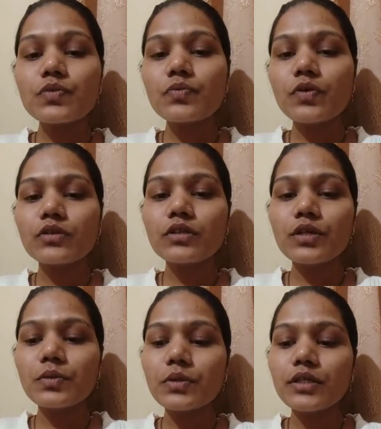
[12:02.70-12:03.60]
for the
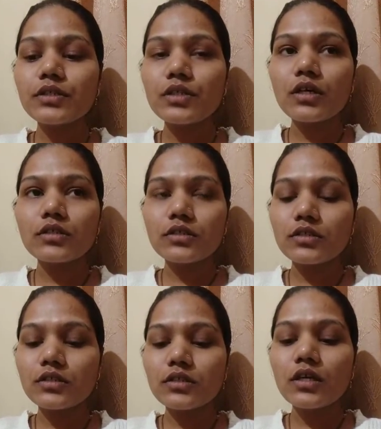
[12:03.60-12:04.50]
regulatory
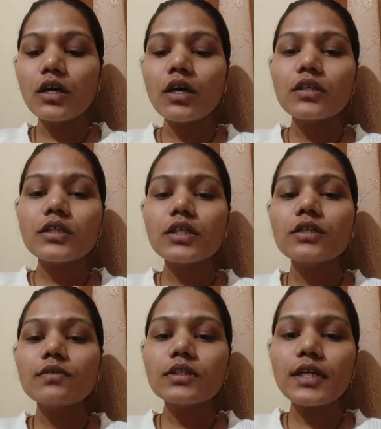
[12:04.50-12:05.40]
authority. Third
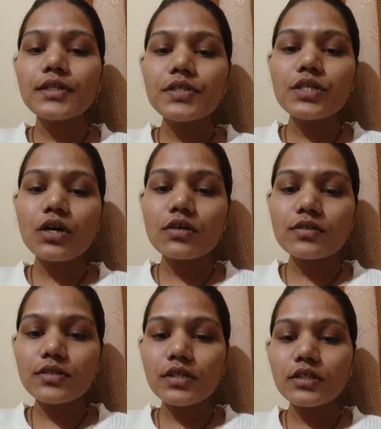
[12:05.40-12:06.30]
one, that is the
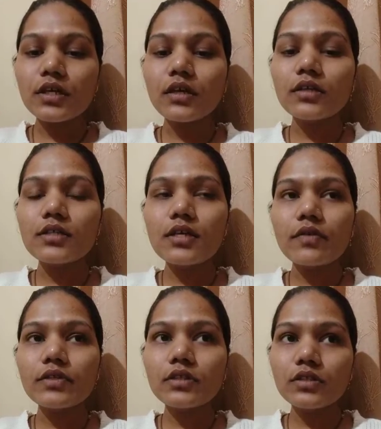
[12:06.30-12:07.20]
Australia. It's having
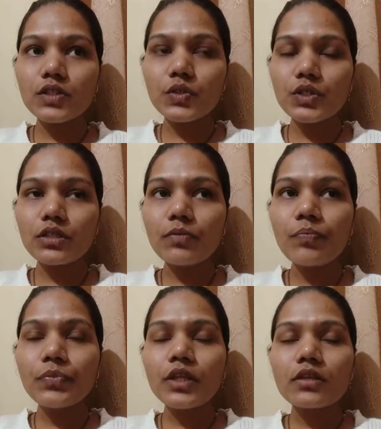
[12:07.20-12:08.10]
the TGA,
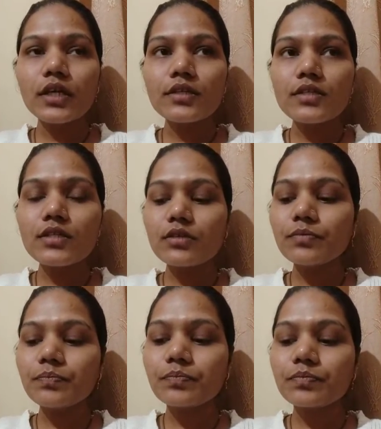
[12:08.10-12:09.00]
that is the
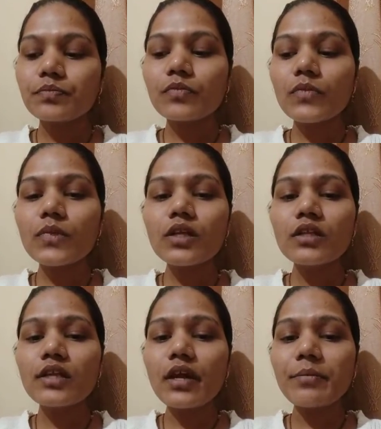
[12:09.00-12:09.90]

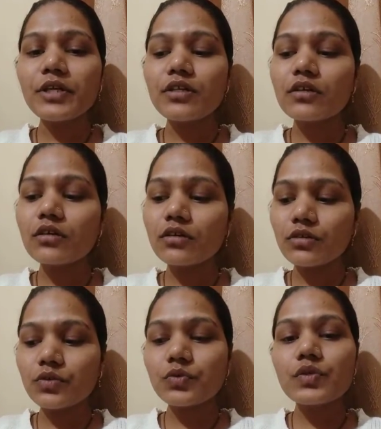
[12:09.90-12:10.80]
Therapeutic
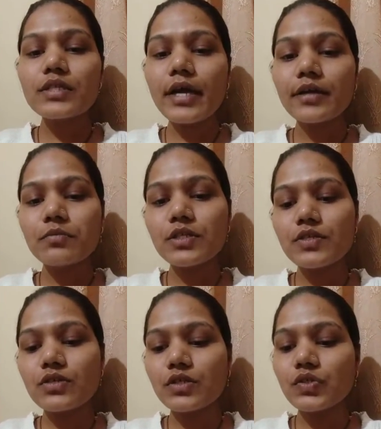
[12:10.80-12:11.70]
Goods
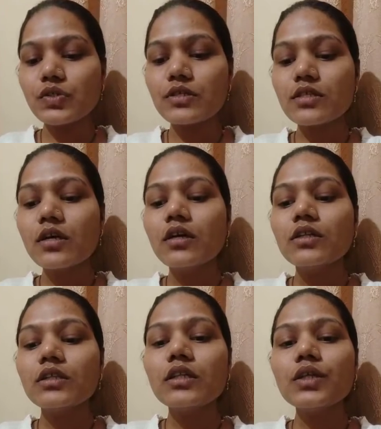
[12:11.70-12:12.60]
Administrations.
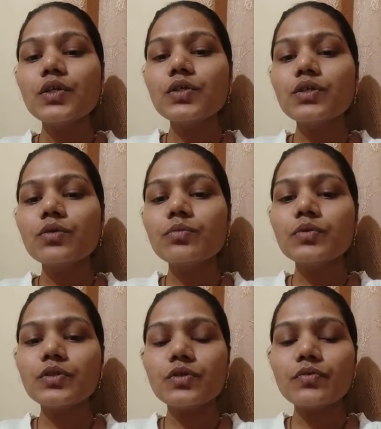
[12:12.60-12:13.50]
Then the
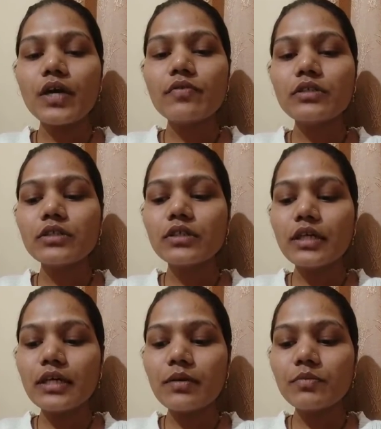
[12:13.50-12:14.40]
Europe having the
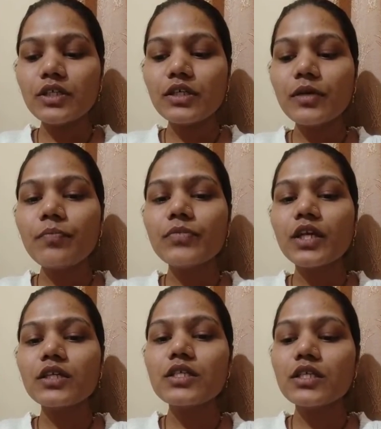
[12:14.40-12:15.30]
EMEA, that
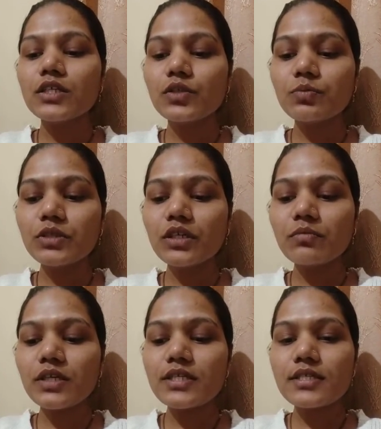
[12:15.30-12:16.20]
is European
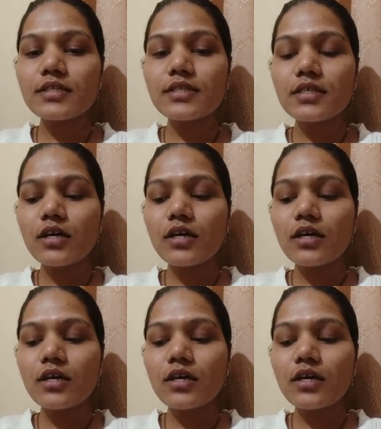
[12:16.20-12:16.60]
Medicines